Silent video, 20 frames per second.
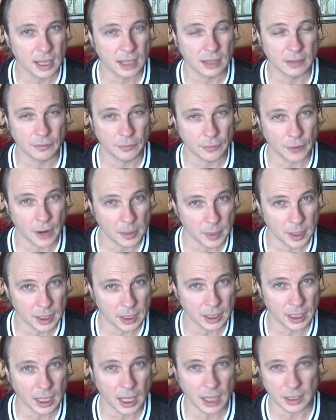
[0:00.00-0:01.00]
and the
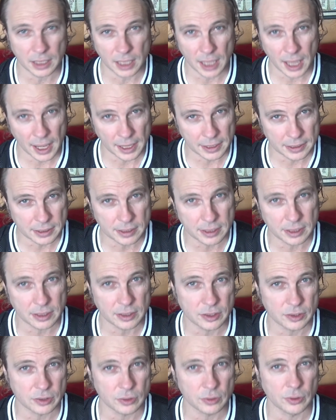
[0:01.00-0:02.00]
framing and the actors and
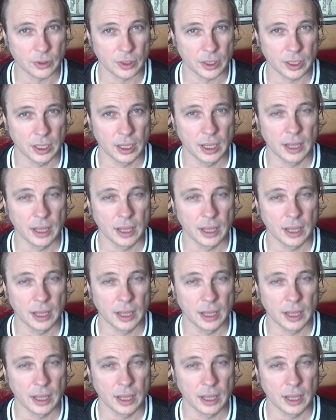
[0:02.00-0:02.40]
the story.